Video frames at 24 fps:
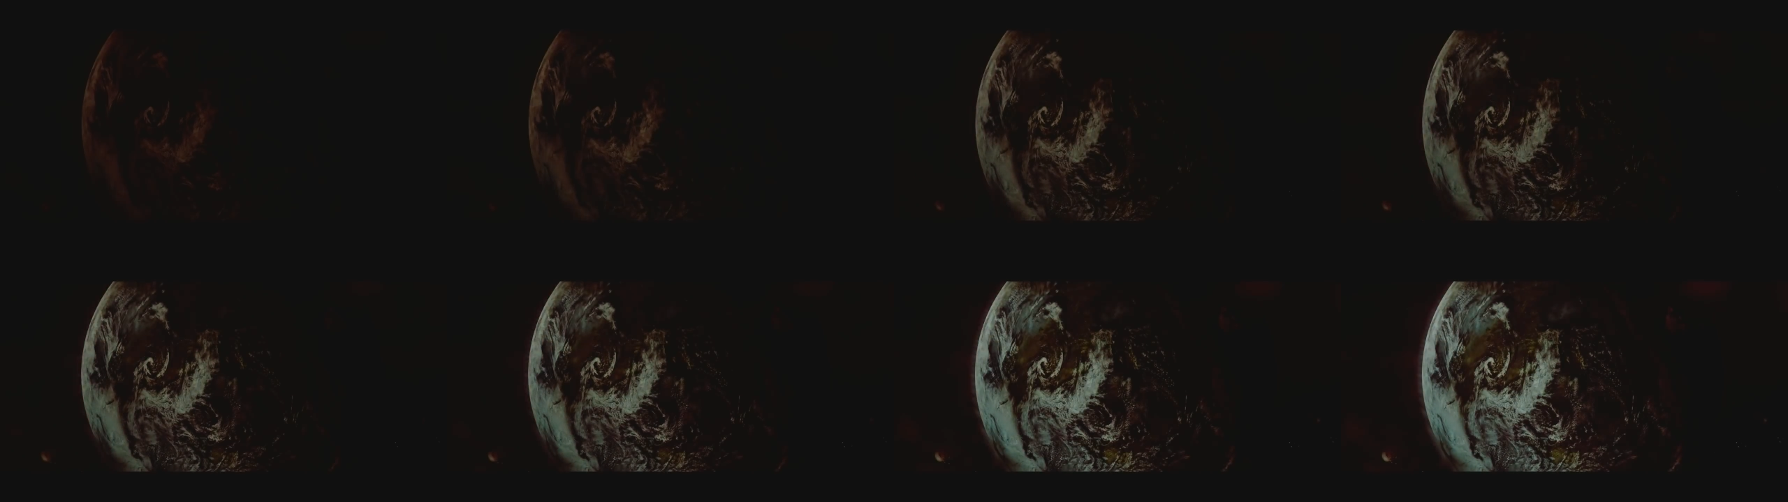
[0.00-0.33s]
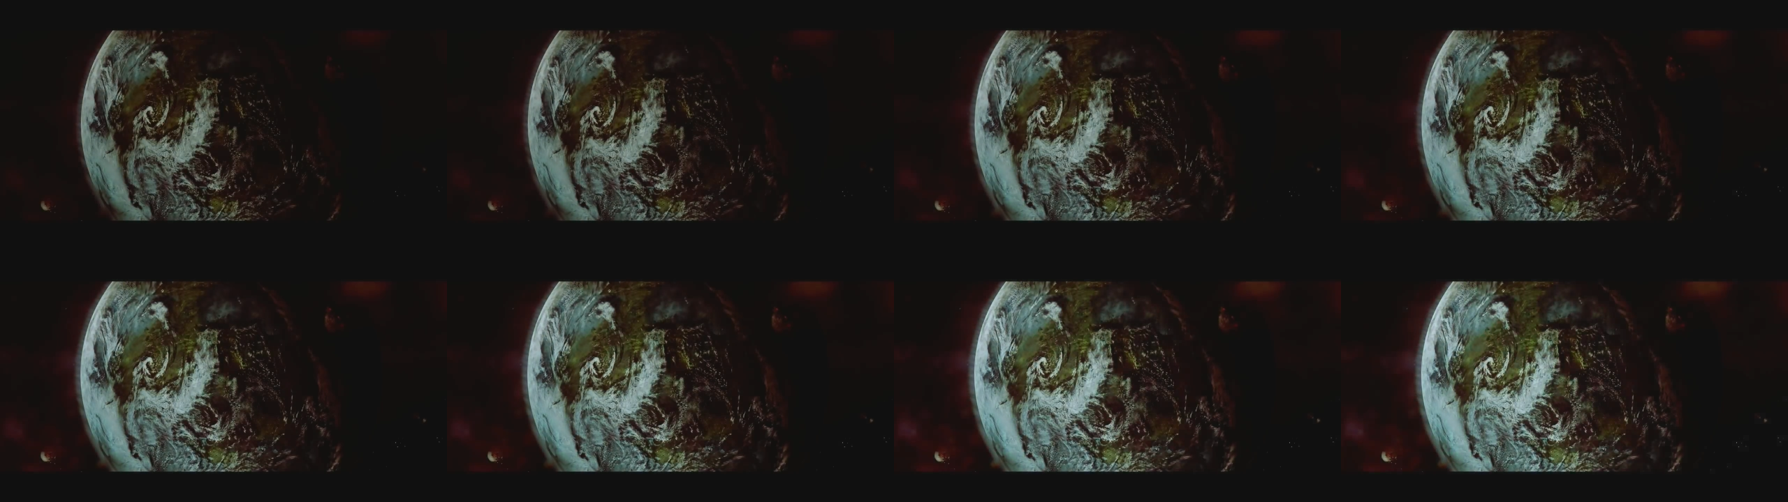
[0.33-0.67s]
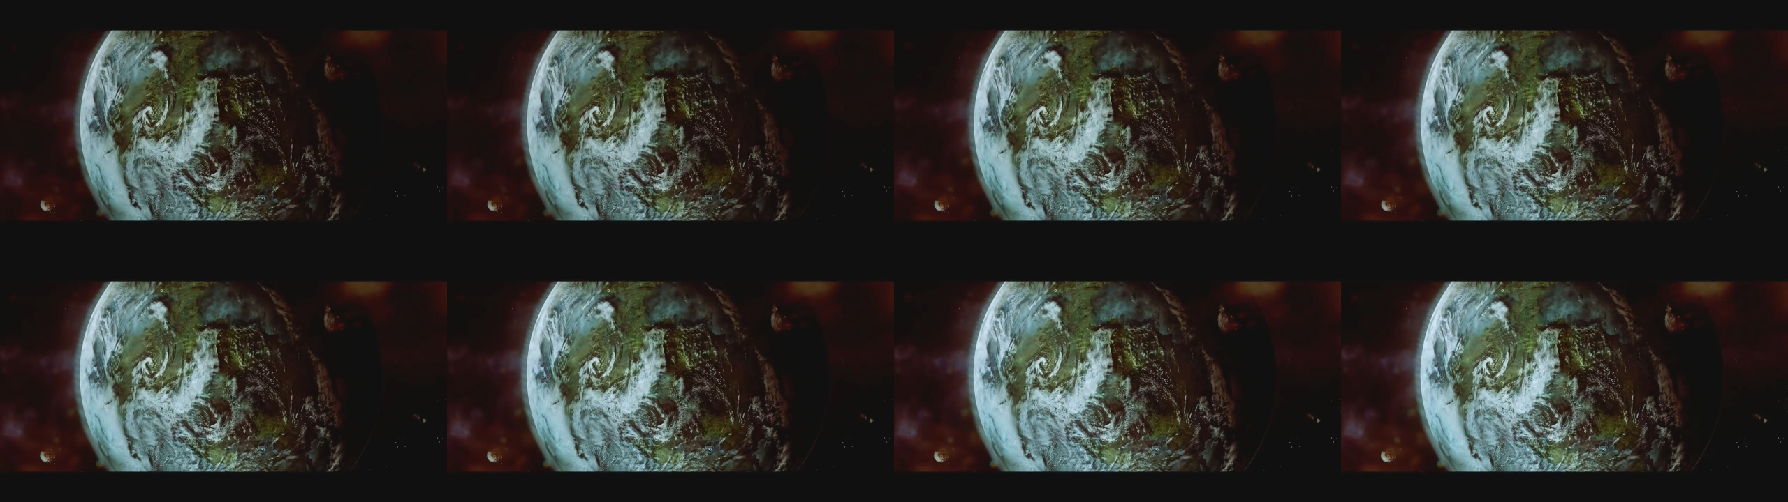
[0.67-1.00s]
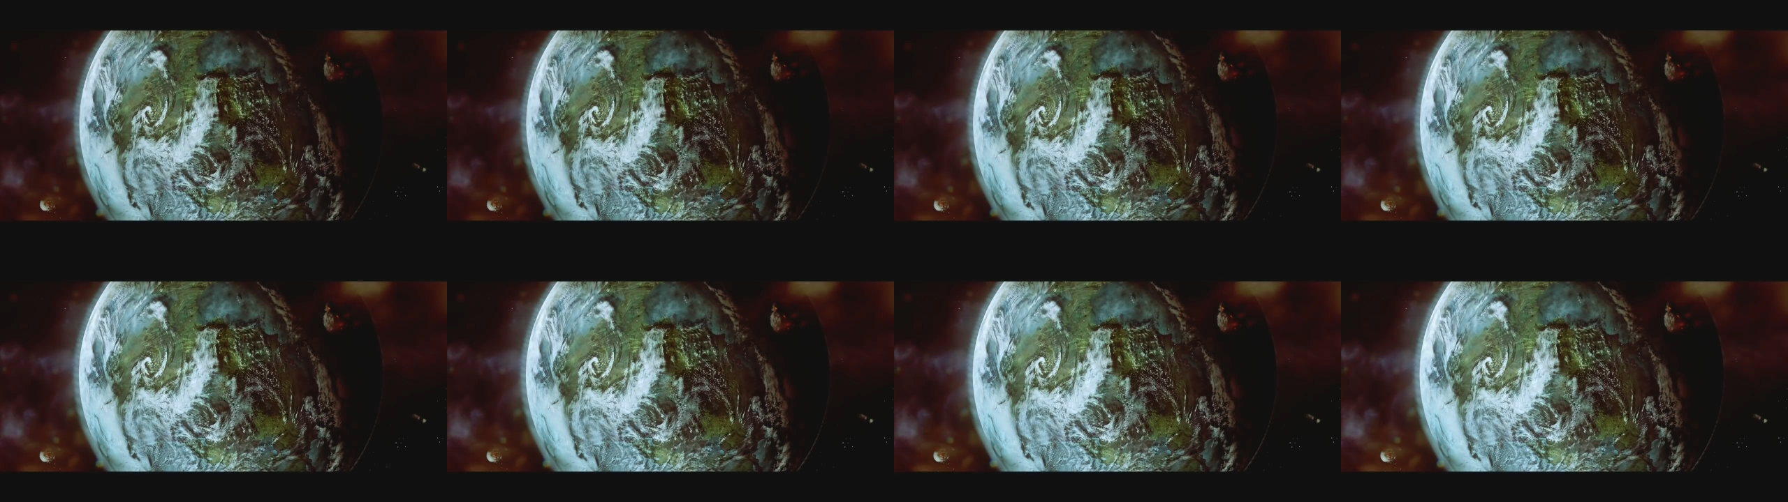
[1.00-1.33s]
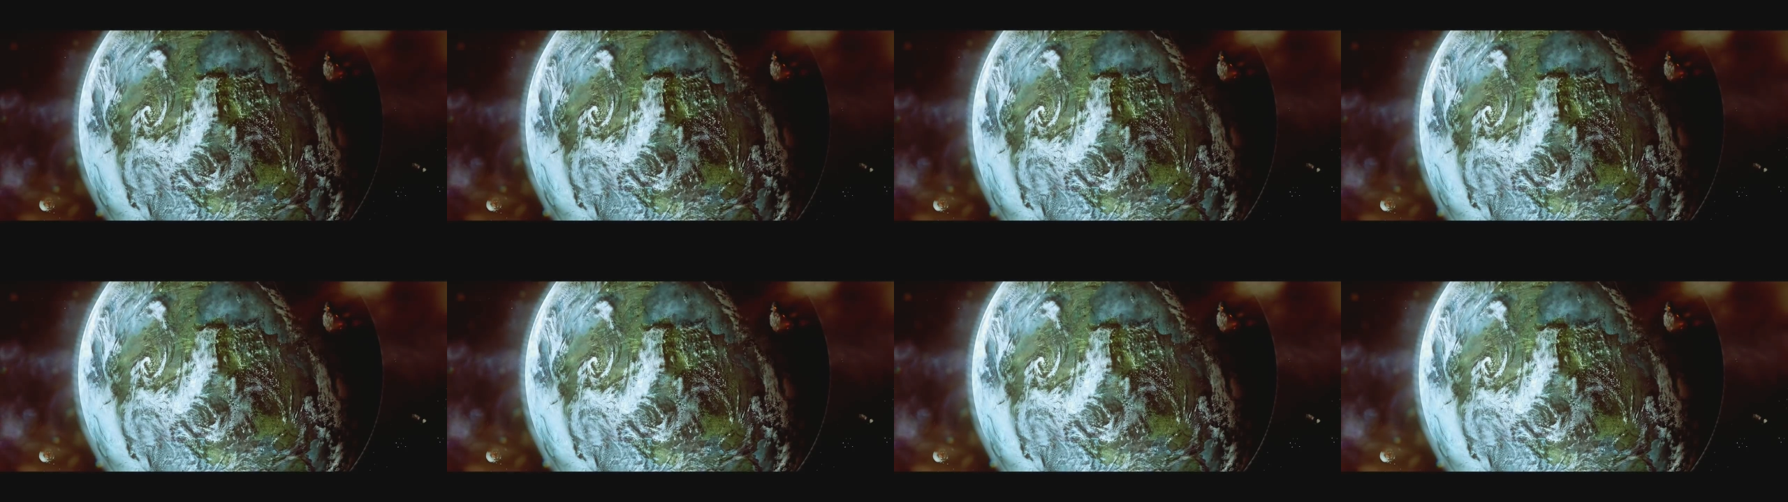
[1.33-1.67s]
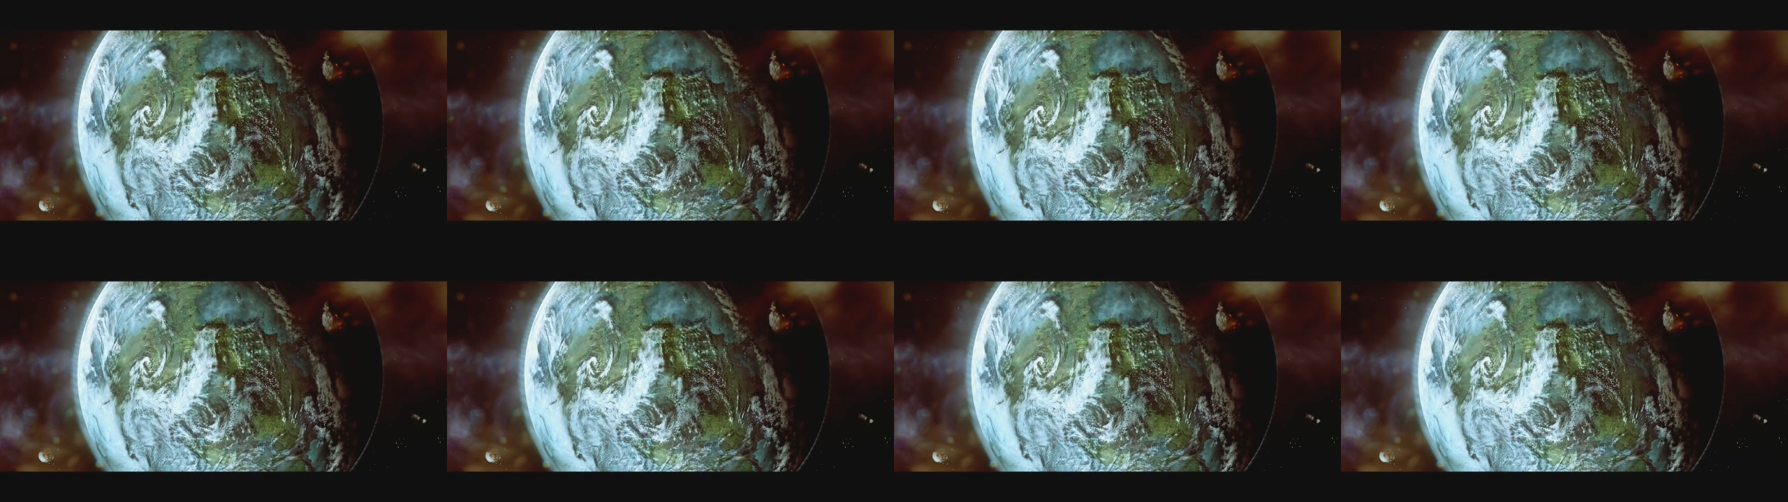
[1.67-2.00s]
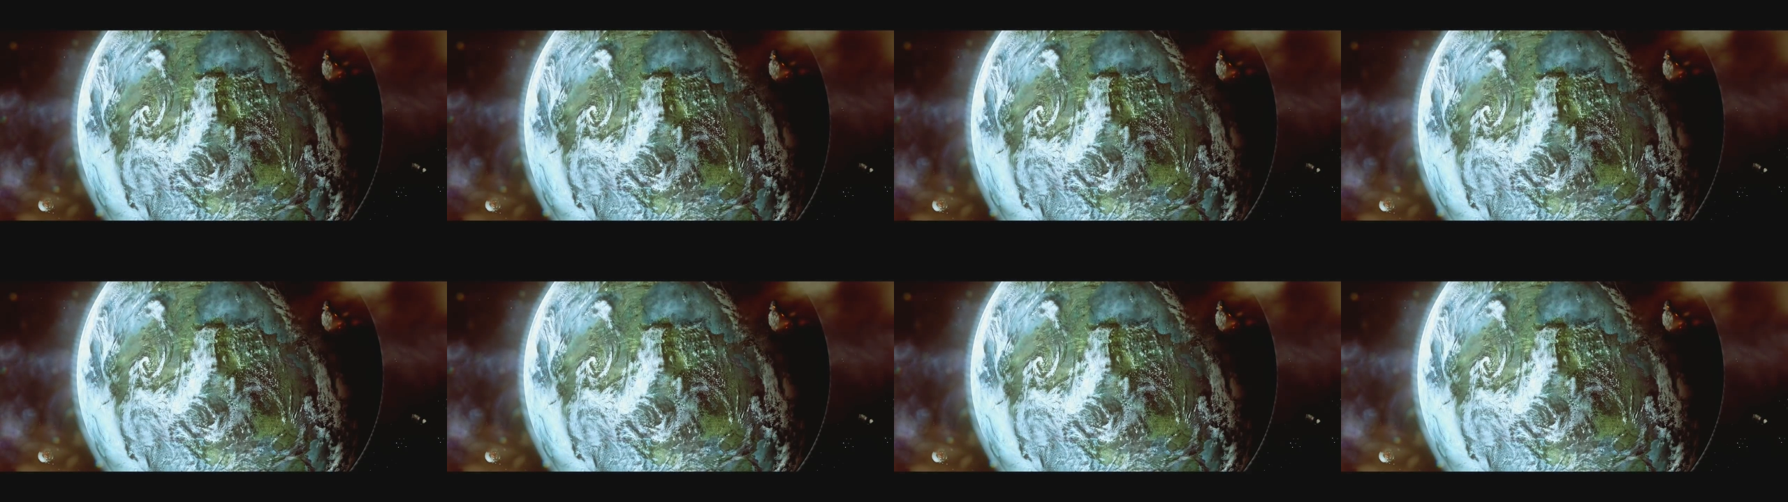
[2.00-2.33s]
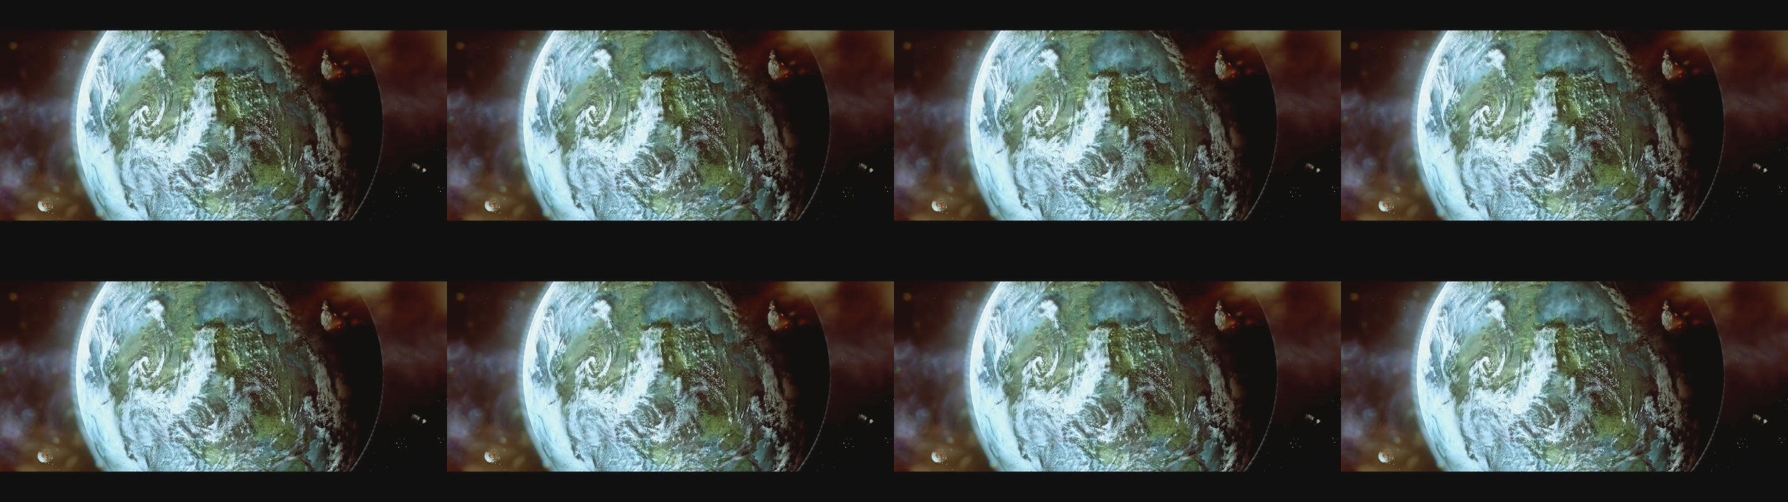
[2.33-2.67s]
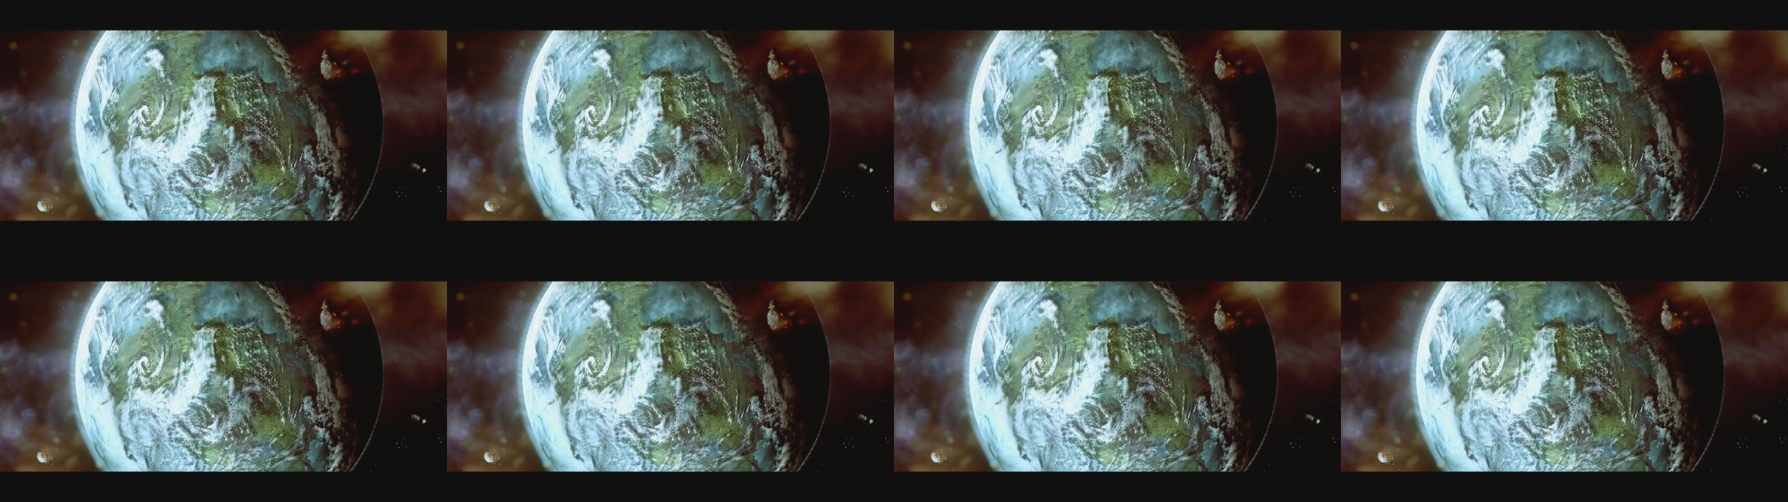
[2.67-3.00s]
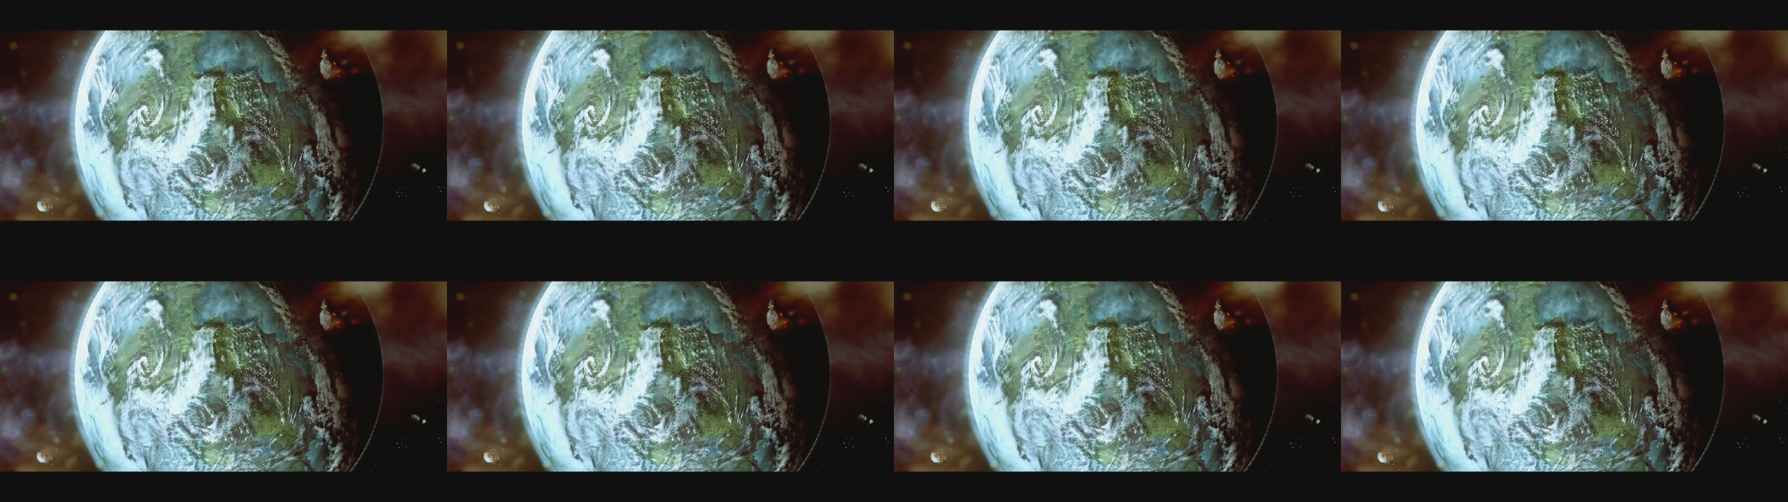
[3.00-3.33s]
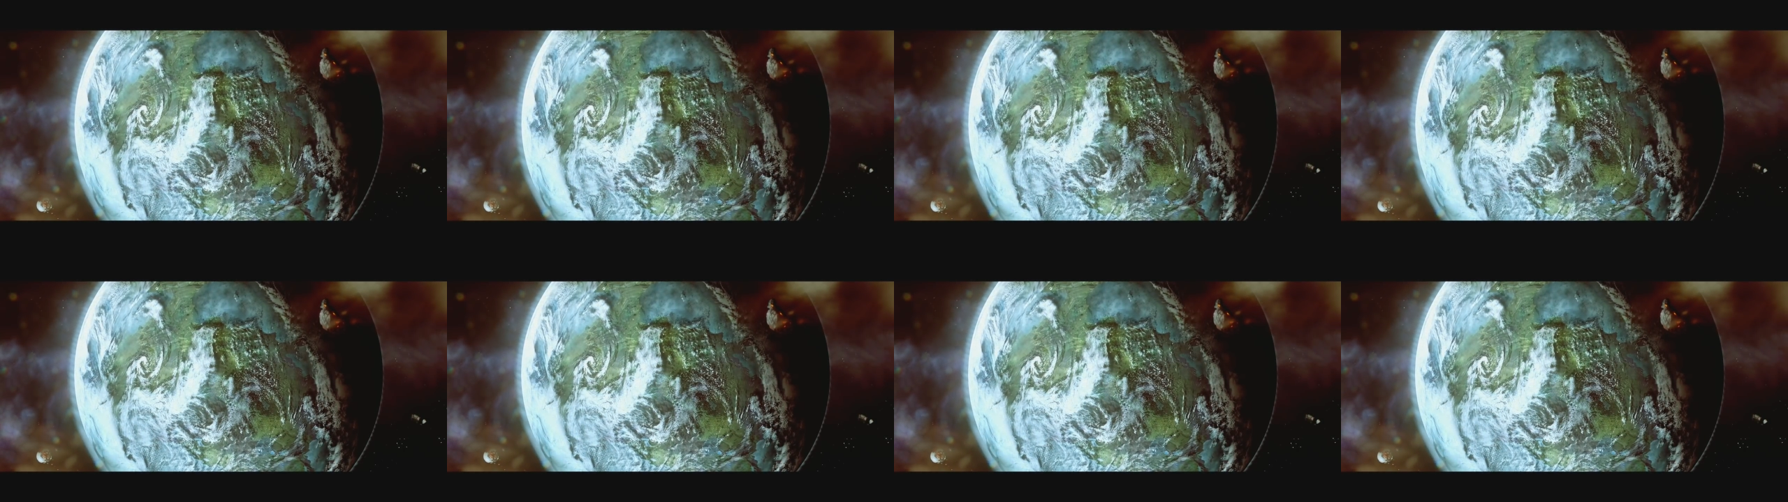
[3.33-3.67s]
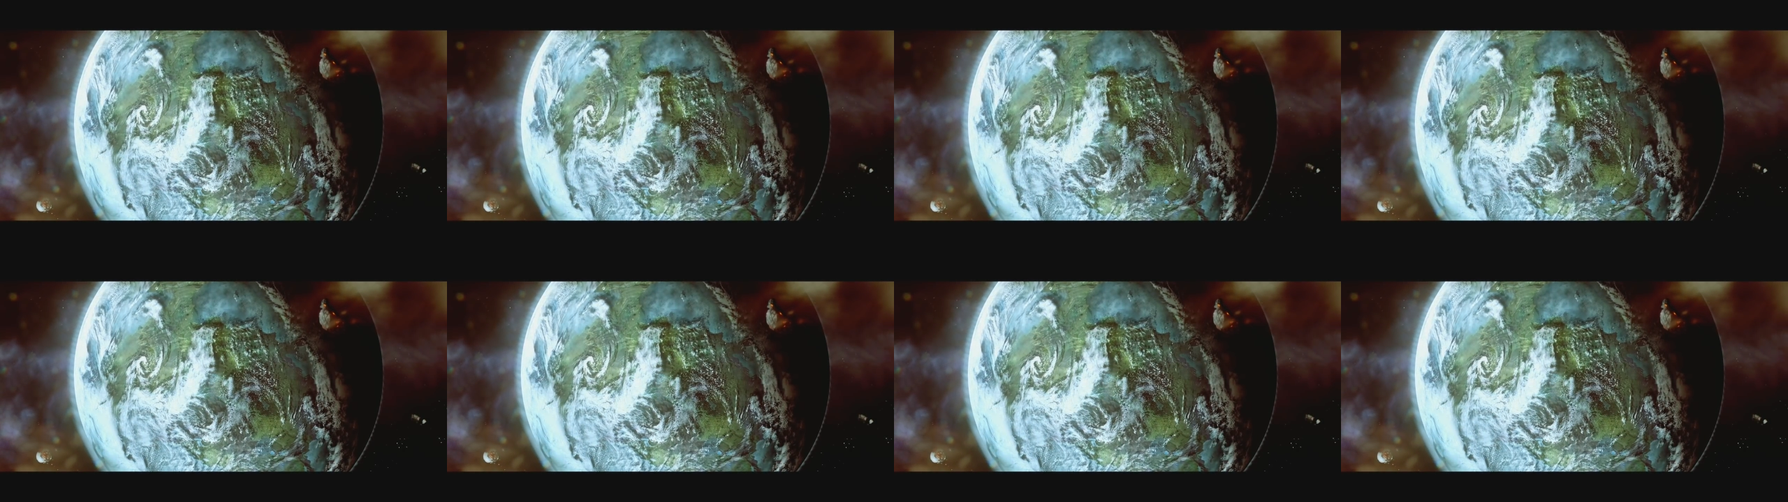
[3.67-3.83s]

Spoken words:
Nobody's mouth can be seen.